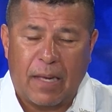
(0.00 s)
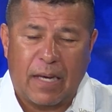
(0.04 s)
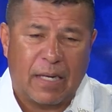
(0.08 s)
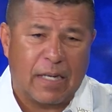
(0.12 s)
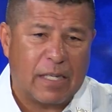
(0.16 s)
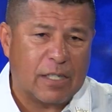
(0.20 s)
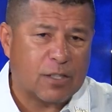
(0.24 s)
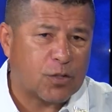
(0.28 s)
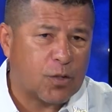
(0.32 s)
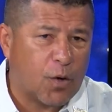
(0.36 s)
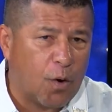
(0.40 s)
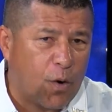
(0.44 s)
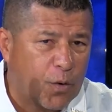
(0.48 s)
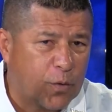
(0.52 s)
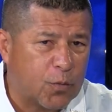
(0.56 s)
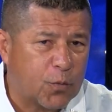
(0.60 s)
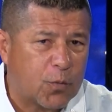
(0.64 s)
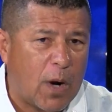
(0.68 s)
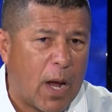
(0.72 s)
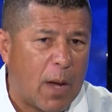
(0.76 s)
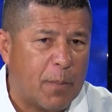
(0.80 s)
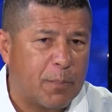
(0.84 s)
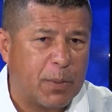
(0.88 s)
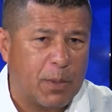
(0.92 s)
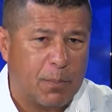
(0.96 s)
in his own
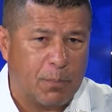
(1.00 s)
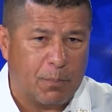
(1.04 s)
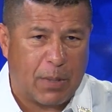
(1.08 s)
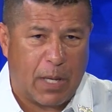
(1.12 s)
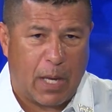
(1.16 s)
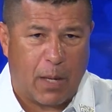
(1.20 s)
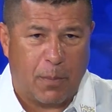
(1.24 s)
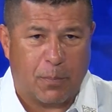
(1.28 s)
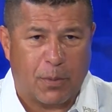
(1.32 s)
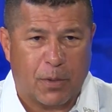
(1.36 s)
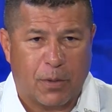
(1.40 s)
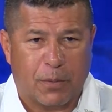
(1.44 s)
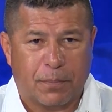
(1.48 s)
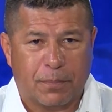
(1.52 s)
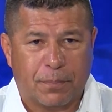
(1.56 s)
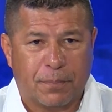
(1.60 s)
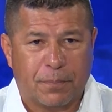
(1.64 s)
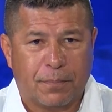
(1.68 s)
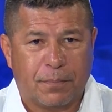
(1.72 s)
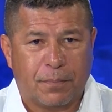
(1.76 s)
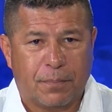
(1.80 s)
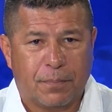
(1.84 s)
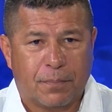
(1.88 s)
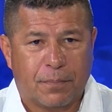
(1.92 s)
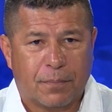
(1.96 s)
wrapping paper,
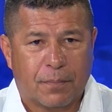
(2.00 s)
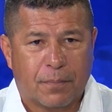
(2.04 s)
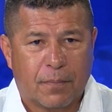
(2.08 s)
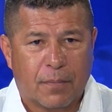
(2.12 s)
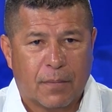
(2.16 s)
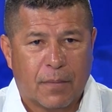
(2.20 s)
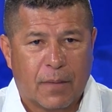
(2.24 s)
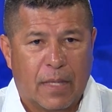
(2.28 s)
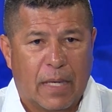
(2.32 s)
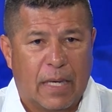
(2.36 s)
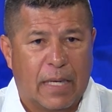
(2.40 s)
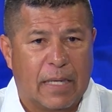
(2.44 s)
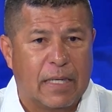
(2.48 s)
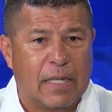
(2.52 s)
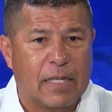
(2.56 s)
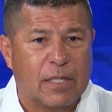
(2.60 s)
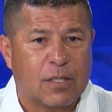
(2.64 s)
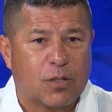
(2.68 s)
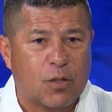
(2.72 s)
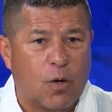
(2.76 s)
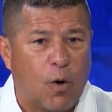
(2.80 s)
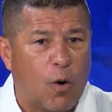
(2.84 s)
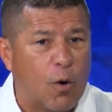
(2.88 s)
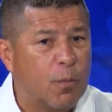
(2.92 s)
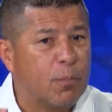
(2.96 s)
in
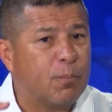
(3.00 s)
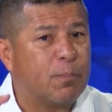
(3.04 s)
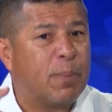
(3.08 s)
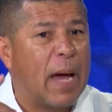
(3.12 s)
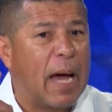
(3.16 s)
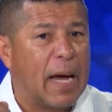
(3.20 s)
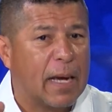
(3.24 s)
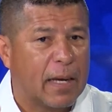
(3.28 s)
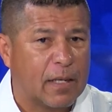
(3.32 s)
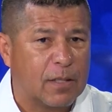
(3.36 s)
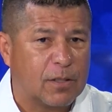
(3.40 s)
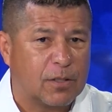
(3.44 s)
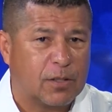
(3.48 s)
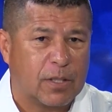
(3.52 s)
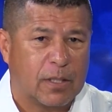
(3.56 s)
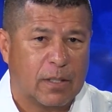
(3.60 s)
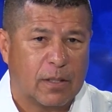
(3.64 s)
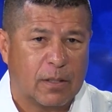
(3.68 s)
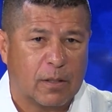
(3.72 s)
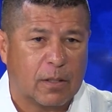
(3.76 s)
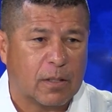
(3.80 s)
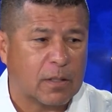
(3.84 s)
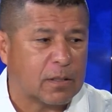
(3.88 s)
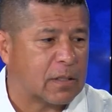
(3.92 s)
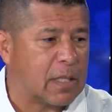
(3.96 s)
his own
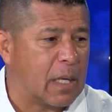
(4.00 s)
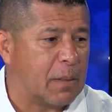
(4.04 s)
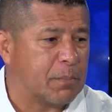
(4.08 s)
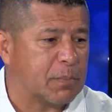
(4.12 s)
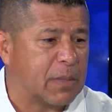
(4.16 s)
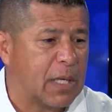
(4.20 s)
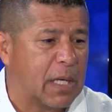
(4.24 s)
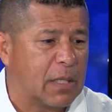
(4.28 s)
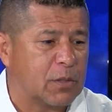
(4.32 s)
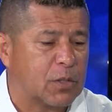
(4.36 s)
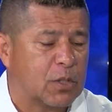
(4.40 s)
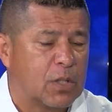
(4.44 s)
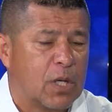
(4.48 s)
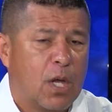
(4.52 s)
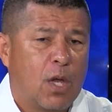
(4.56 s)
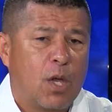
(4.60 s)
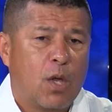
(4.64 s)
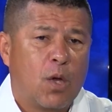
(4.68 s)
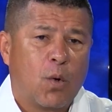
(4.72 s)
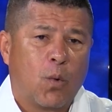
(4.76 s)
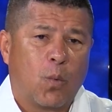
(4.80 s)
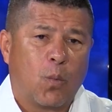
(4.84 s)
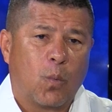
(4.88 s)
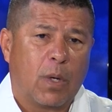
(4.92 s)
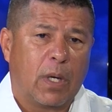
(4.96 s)
packaging, because sometimes
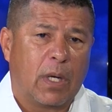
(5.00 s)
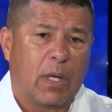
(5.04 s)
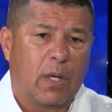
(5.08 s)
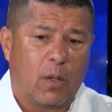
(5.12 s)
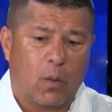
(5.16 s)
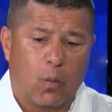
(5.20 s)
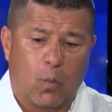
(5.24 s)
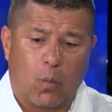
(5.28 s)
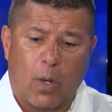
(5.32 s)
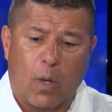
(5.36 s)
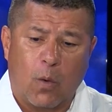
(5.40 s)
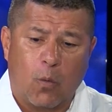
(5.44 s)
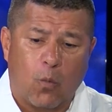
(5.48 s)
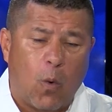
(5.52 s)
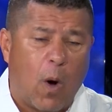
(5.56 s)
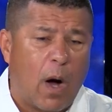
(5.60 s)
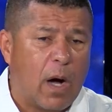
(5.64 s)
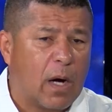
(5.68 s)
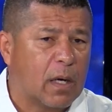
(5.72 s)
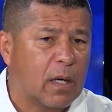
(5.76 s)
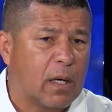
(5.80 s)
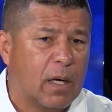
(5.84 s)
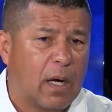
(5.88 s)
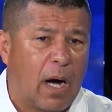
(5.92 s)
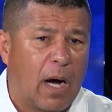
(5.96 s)
we, we
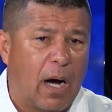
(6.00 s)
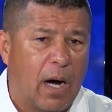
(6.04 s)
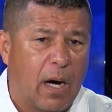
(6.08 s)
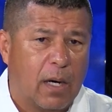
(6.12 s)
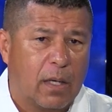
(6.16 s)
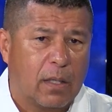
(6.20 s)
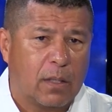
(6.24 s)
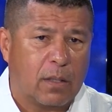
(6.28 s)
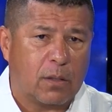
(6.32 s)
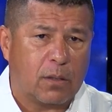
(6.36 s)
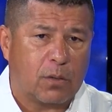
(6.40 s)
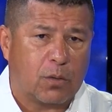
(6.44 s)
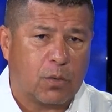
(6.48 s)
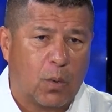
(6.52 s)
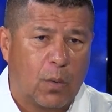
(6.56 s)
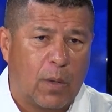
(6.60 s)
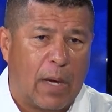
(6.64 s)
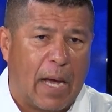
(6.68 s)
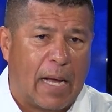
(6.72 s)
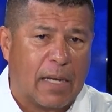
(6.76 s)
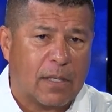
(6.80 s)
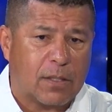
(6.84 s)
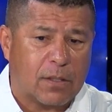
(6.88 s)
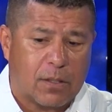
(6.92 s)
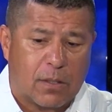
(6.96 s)
want God to
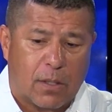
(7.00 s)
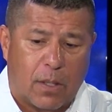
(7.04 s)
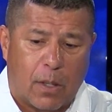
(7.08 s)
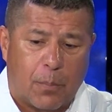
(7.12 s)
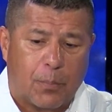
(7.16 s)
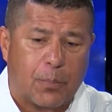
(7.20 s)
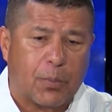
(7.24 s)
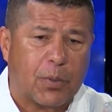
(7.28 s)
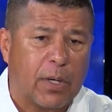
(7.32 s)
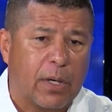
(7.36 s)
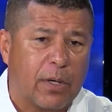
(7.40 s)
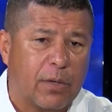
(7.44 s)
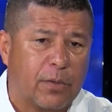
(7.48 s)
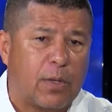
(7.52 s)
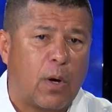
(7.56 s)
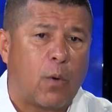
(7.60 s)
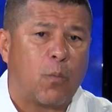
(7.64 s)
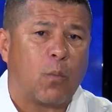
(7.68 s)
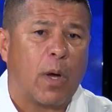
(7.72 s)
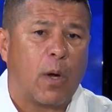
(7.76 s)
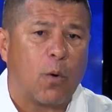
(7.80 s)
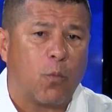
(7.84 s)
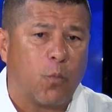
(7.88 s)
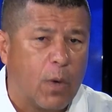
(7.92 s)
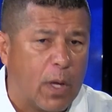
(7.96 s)
answer a prayer
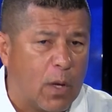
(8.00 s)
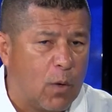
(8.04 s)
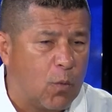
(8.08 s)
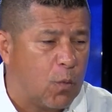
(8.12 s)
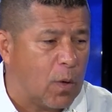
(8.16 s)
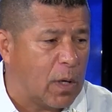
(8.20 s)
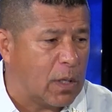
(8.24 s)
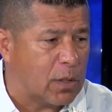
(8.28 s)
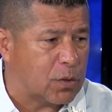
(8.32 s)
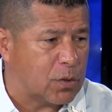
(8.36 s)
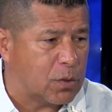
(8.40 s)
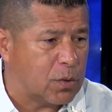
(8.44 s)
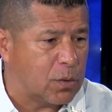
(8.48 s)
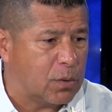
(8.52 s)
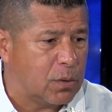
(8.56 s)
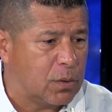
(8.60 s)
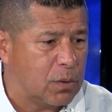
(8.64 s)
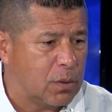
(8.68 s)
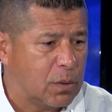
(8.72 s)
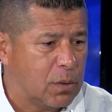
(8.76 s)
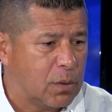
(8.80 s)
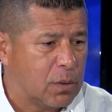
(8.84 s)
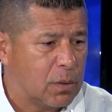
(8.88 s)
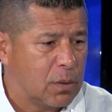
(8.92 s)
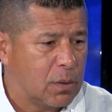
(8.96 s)
the way we want
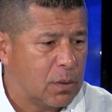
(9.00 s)
to.